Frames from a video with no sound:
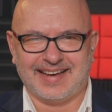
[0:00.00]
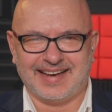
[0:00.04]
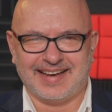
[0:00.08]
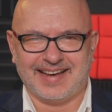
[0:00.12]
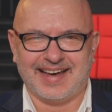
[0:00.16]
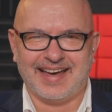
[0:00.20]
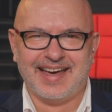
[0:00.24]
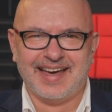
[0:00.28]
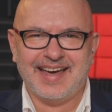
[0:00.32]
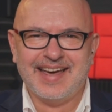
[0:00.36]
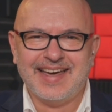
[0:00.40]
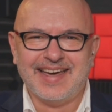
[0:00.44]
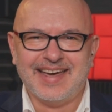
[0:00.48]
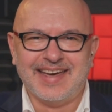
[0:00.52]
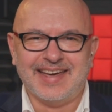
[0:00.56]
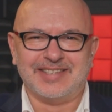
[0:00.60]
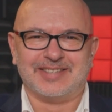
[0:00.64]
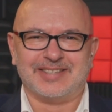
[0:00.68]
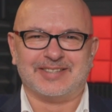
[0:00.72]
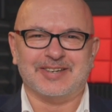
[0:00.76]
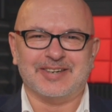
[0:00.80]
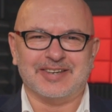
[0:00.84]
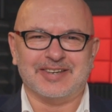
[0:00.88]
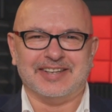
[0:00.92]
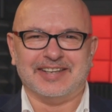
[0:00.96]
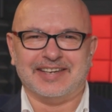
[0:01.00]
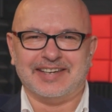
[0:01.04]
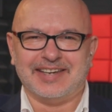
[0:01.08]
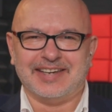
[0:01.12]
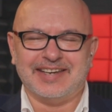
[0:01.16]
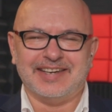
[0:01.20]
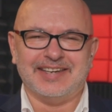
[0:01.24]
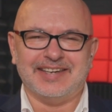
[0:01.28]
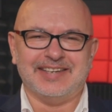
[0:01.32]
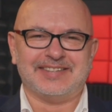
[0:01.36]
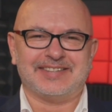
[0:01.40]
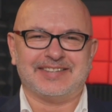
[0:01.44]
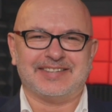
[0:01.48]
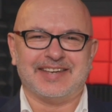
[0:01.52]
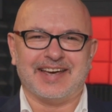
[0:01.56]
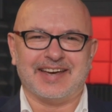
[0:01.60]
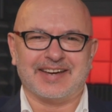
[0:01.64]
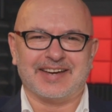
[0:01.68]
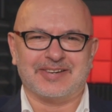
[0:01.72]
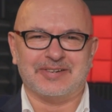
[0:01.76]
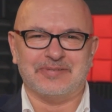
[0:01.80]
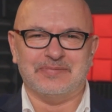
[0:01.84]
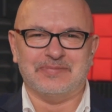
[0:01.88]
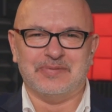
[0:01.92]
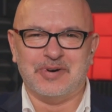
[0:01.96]
it certainly is.
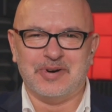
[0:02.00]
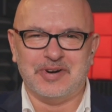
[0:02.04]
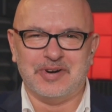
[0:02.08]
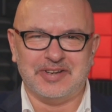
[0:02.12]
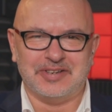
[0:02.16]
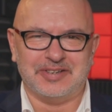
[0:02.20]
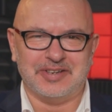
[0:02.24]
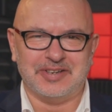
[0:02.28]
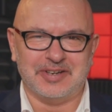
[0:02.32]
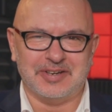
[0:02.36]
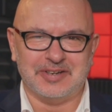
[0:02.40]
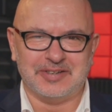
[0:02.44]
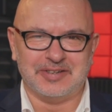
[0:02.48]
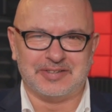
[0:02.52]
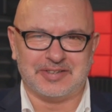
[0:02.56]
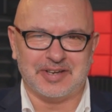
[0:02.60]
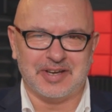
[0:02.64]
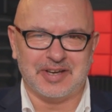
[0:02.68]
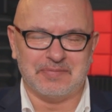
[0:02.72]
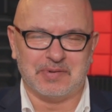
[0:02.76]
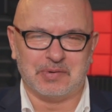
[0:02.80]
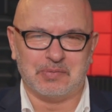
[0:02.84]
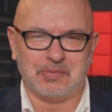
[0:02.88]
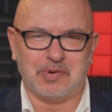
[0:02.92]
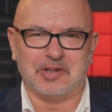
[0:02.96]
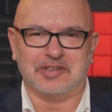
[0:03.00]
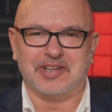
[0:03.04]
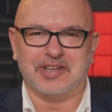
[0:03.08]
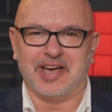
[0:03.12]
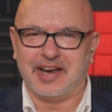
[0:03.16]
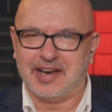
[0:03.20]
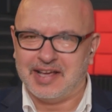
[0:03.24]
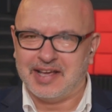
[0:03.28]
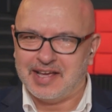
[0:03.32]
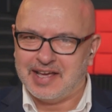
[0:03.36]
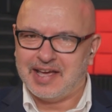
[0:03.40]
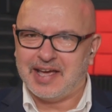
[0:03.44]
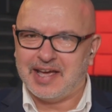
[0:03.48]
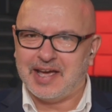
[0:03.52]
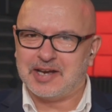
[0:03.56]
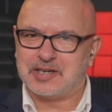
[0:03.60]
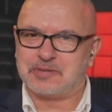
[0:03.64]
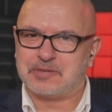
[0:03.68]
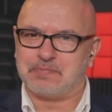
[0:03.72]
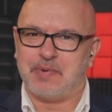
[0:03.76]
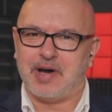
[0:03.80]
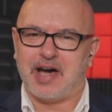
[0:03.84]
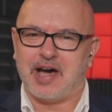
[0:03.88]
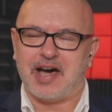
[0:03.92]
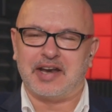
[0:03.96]
Uh, good morning to you, Tim, and well done,
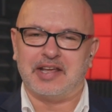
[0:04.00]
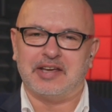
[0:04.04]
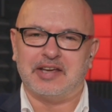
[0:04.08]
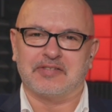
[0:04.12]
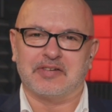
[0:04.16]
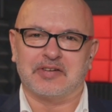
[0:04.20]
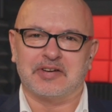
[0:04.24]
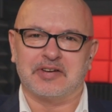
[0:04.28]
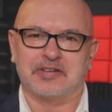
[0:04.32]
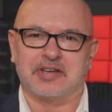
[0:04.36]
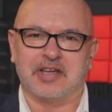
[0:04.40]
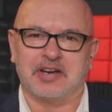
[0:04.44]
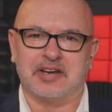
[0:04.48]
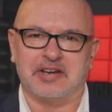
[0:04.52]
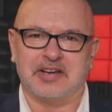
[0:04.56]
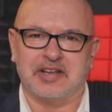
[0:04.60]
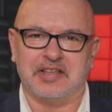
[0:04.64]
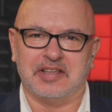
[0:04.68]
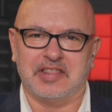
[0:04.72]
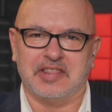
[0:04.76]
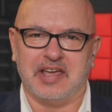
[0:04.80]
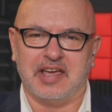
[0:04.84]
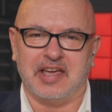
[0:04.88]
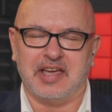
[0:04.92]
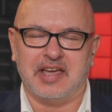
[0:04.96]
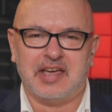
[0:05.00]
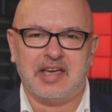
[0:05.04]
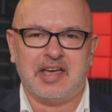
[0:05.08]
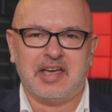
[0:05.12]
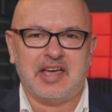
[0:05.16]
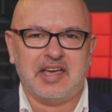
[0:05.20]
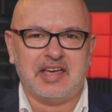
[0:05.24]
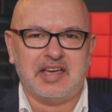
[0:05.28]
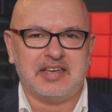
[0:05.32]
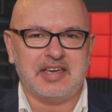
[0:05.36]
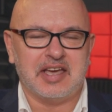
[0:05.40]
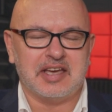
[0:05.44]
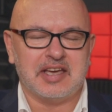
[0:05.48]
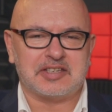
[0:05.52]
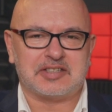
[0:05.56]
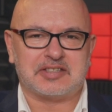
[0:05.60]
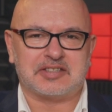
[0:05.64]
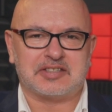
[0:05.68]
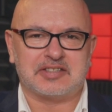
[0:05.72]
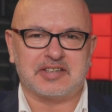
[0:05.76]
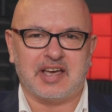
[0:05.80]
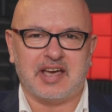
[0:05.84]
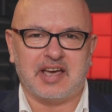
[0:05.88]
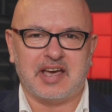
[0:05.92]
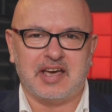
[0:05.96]
Ash Barty. Got to get it in there.
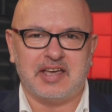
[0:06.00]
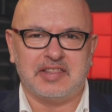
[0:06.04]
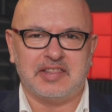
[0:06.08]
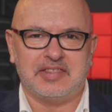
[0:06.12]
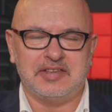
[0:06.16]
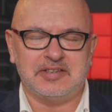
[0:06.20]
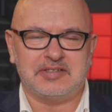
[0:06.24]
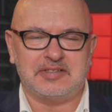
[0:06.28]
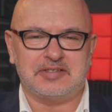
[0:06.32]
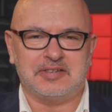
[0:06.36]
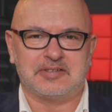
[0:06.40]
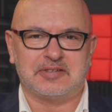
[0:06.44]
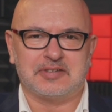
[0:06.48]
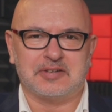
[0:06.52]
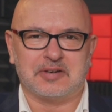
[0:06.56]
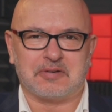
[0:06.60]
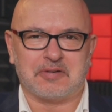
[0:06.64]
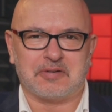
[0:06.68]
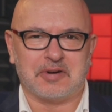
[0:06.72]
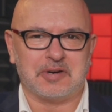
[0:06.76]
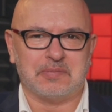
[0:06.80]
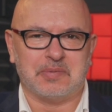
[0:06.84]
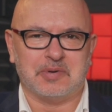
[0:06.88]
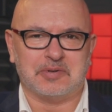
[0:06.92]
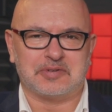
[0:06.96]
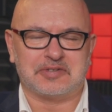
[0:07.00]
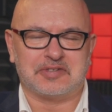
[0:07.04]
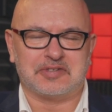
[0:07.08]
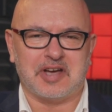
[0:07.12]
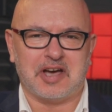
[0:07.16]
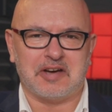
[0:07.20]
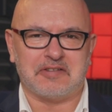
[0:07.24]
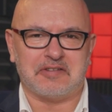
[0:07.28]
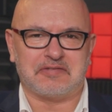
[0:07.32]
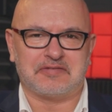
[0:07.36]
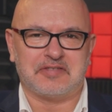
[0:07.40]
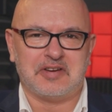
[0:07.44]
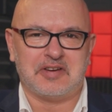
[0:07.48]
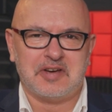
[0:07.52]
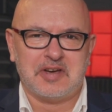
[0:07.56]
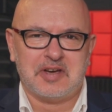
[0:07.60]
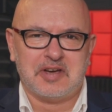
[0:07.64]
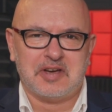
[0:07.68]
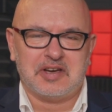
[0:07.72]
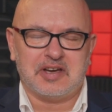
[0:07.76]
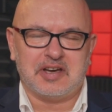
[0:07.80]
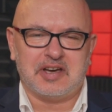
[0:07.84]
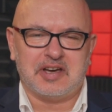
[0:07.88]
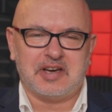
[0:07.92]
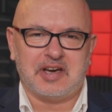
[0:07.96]
Yes, uh, this is incredible stuff
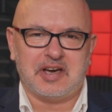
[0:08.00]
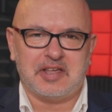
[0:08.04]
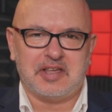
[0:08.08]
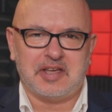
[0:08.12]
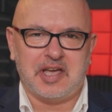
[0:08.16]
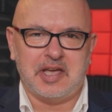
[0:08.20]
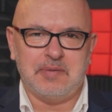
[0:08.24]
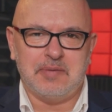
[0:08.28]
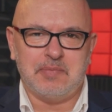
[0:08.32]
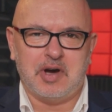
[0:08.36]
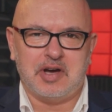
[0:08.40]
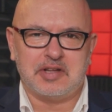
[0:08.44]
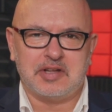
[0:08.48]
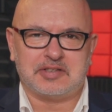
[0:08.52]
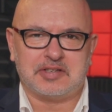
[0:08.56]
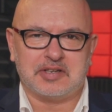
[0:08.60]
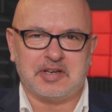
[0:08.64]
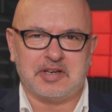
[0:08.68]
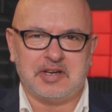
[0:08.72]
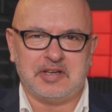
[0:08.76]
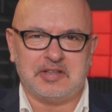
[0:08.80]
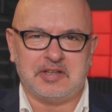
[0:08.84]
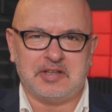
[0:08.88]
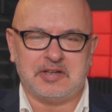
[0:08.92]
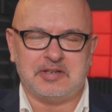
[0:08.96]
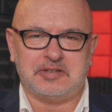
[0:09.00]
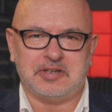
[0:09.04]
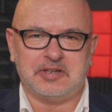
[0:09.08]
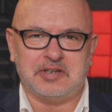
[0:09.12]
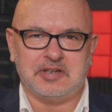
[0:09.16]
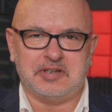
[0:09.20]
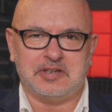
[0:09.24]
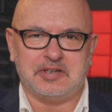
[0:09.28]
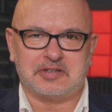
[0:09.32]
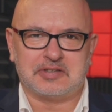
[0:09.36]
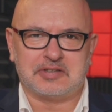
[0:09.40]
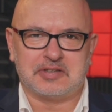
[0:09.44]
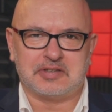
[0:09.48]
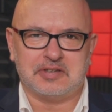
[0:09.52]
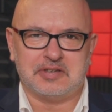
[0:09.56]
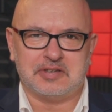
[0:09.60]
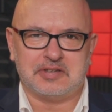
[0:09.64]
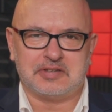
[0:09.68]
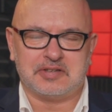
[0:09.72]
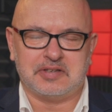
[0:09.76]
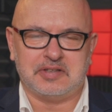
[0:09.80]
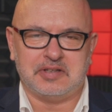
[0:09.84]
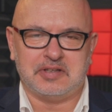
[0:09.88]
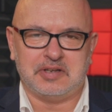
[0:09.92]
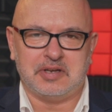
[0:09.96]
uh, MIT, the
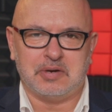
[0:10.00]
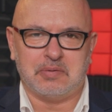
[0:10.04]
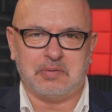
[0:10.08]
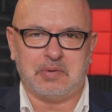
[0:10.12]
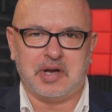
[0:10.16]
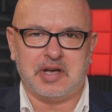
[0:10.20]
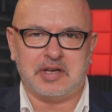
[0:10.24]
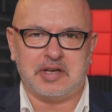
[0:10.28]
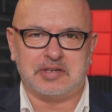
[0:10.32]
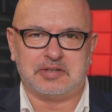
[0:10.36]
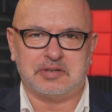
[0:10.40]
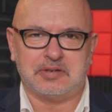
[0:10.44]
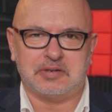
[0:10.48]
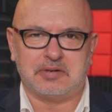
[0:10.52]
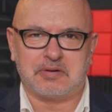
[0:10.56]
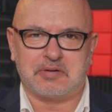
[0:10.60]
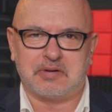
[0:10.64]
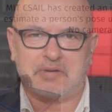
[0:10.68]
geniuses in the US who